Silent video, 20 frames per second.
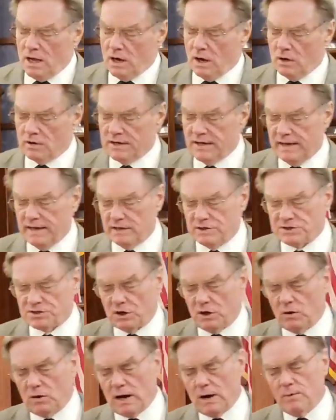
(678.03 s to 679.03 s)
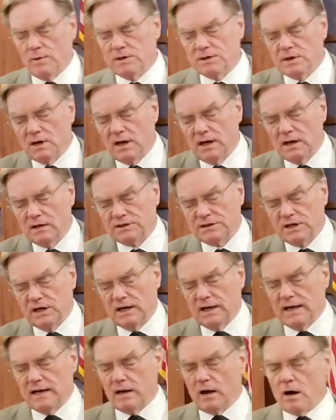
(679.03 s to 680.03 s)
Okay, so I want to
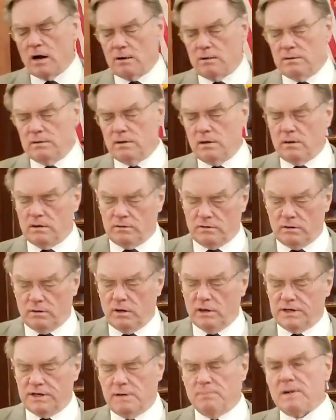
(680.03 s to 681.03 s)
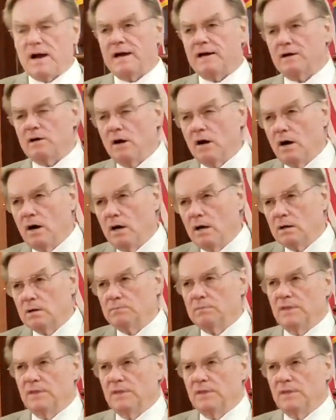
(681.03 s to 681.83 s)
let on looking at my call,